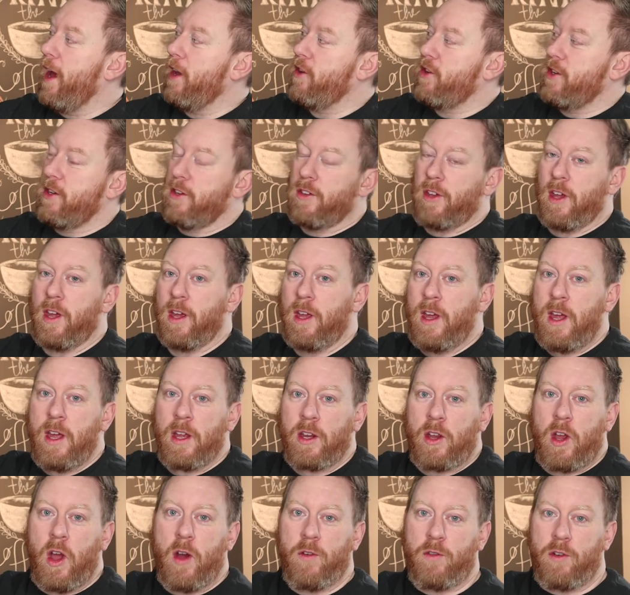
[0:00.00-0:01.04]
edging to
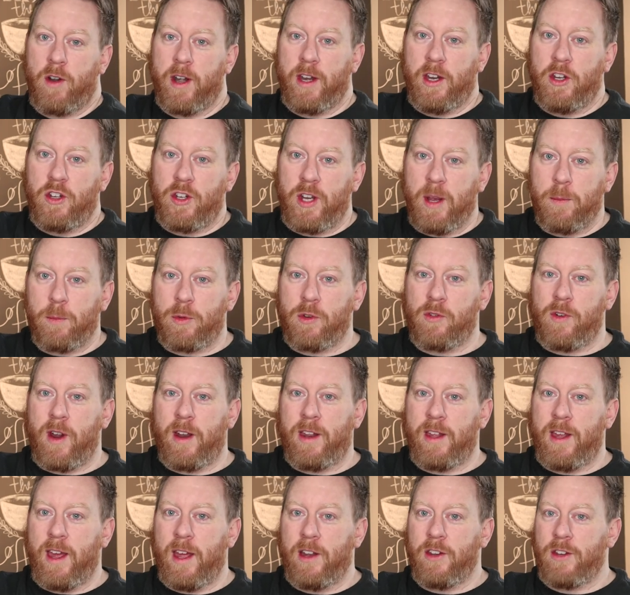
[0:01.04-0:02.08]
cover any chips
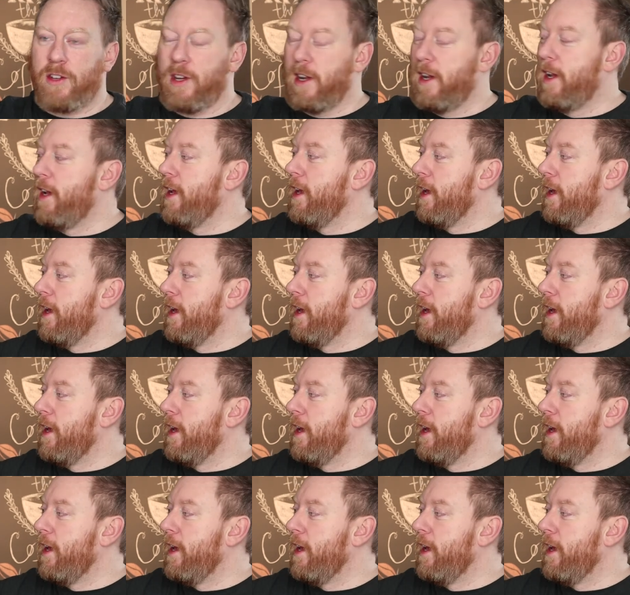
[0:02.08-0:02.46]
around the edge.